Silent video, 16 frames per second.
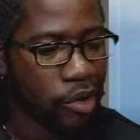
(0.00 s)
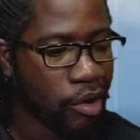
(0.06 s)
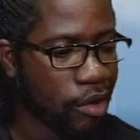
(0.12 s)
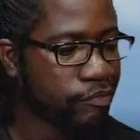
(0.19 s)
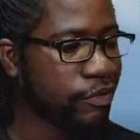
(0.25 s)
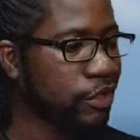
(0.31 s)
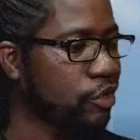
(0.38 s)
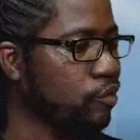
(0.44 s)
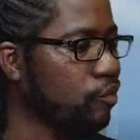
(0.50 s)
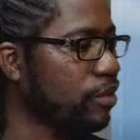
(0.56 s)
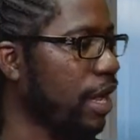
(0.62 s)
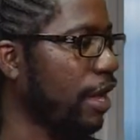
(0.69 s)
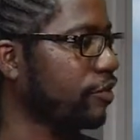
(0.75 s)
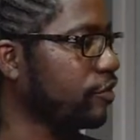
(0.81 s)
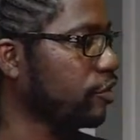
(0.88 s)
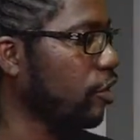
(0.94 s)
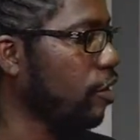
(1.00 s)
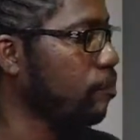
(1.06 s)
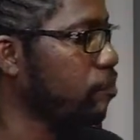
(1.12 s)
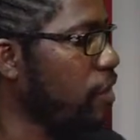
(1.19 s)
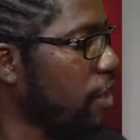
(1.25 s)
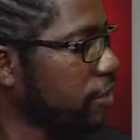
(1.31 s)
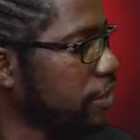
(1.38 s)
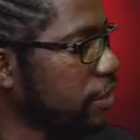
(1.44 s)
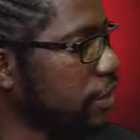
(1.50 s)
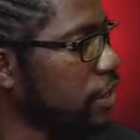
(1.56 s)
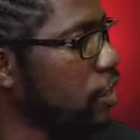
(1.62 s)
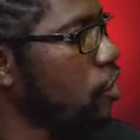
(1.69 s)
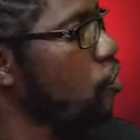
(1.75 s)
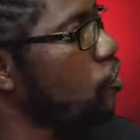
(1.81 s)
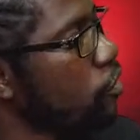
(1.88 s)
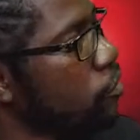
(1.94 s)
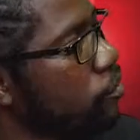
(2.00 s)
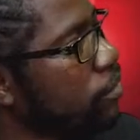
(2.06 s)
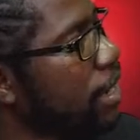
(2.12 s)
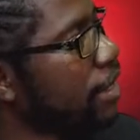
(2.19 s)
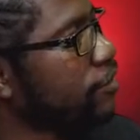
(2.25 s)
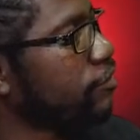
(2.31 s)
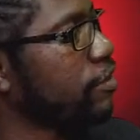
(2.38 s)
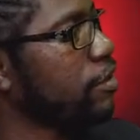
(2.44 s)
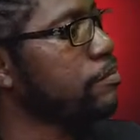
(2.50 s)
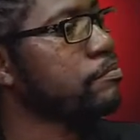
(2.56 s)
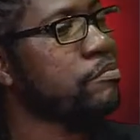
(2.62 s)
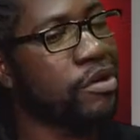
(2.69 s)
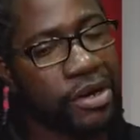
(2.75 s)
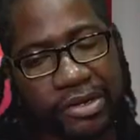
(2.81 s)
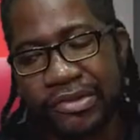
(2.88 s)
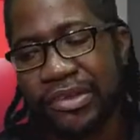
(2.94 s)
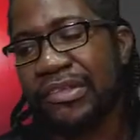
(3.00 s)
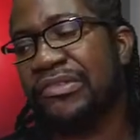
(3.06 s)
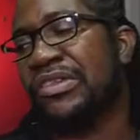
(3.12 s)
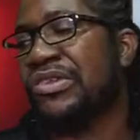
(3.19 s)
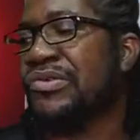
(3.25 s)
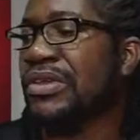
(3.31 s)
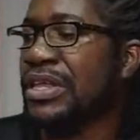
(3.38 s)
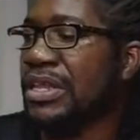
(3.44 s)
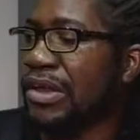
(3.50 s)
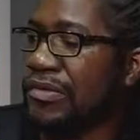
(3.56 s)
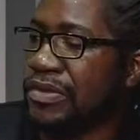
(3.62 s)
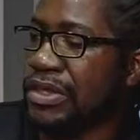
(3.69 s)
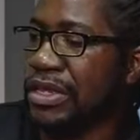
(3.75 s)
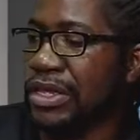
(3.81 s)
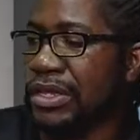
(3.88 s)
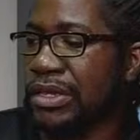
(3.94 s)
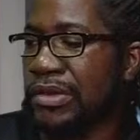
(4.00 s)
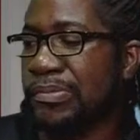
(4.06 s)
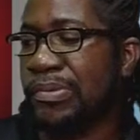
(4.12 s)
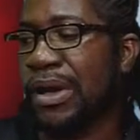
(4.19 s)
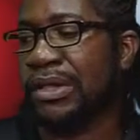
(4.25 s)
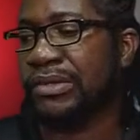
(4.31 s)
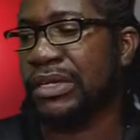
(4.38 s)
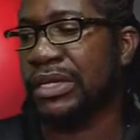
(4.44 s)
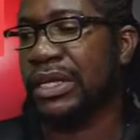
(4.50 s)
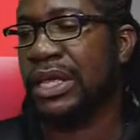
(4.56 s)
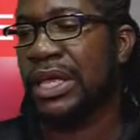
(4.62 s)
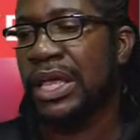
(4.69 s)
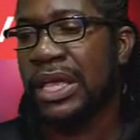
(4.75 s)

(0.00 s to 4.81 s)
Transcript: of the new national party, who he would like to see emerge as the new leader of the party.